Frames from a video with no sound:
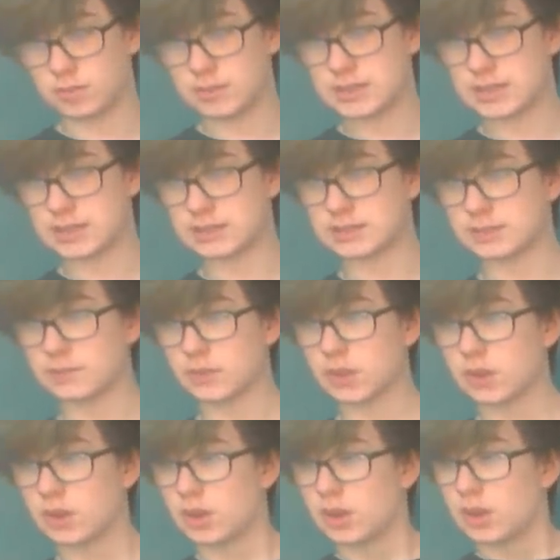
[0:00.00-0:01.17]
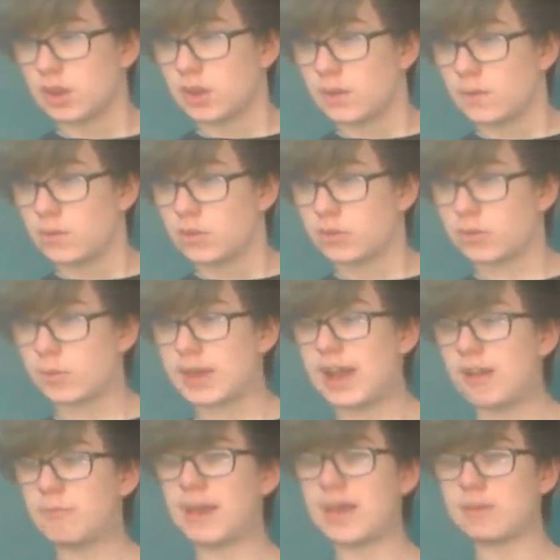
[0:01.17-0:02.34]
committees. So we
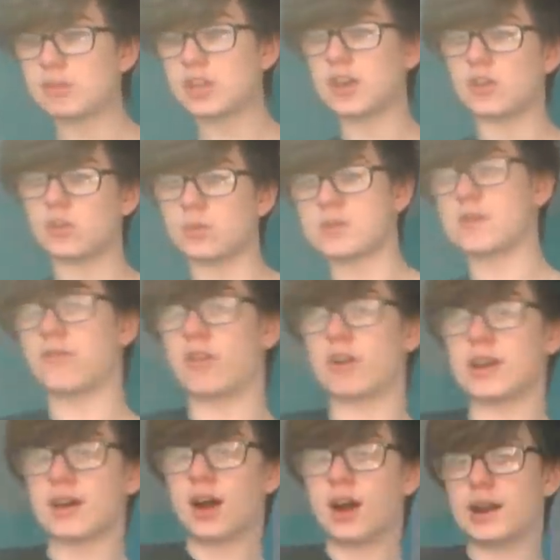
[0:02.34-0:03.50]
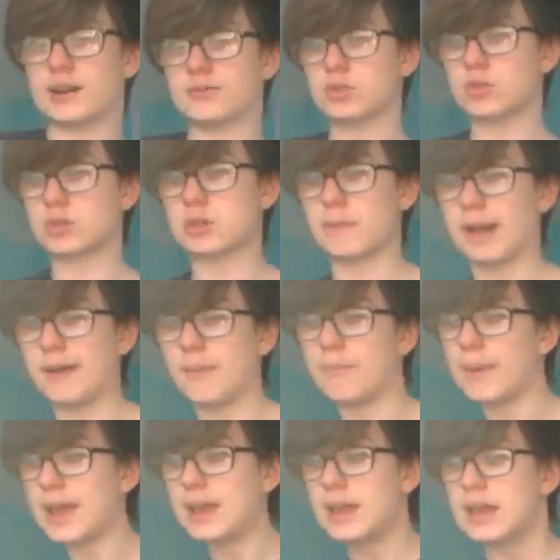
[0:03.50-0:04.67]
have P&Qs, which I've already kind of talked about a
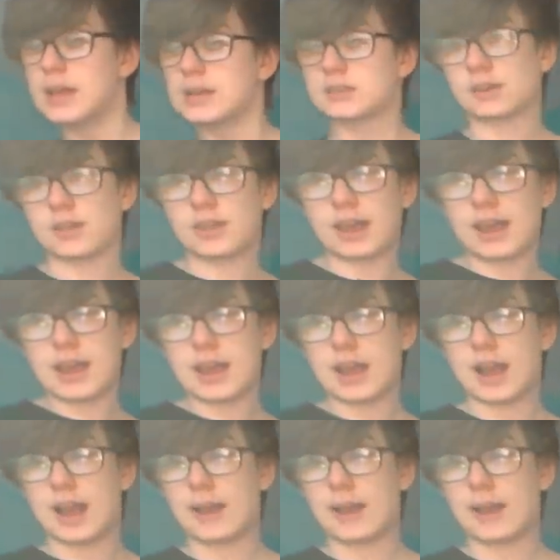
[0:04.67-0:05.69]
bit. So they,